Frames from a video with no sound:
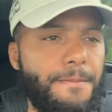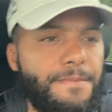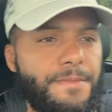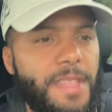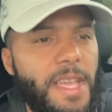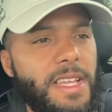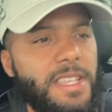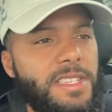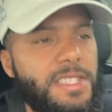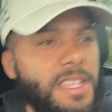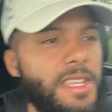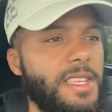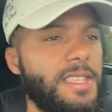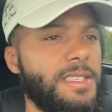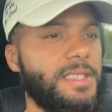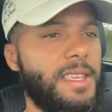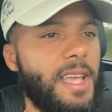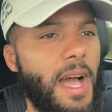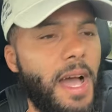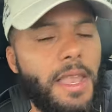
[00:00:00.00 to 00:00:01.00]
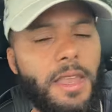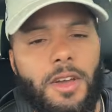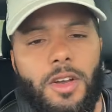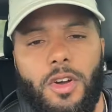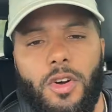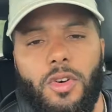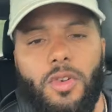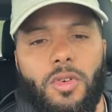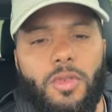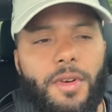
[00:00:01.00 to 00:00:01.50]
that shit is kind of
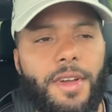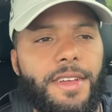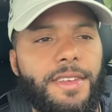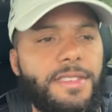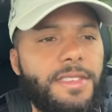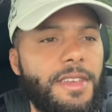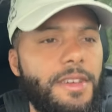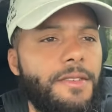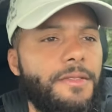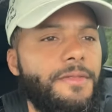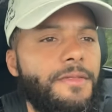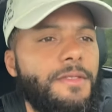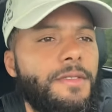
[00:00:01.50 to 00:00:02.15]
cool is if